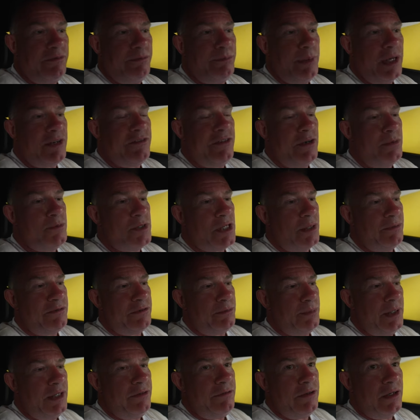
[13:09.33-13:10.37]
Big thumbs up
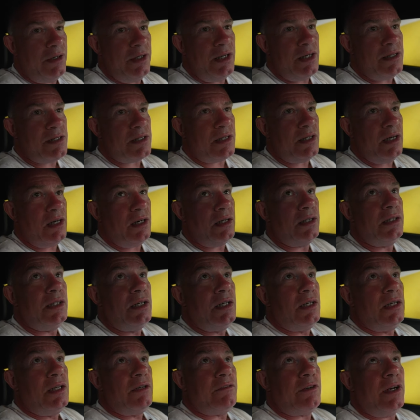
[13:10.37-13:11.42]
for me. Very nice car,
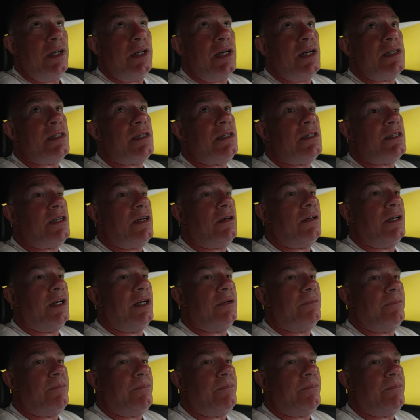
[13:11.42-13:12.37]
very nice interior.